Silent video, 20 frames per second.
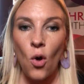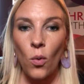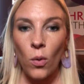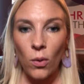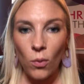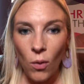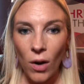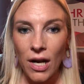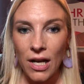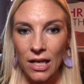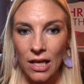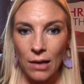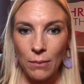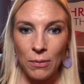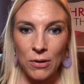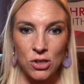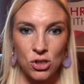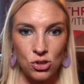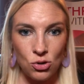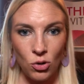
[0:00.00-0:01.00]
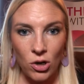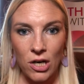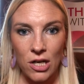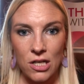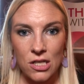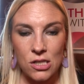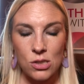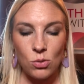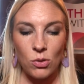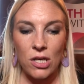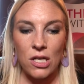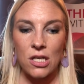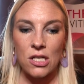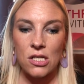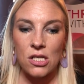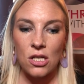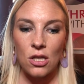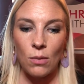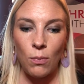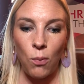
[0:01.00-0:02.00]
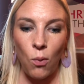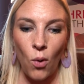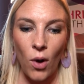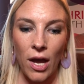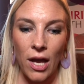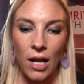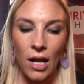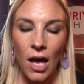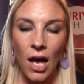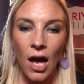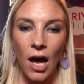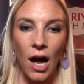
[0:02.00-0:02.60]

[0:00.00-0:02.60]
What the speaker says: We want to keep it short and sweet and to the point.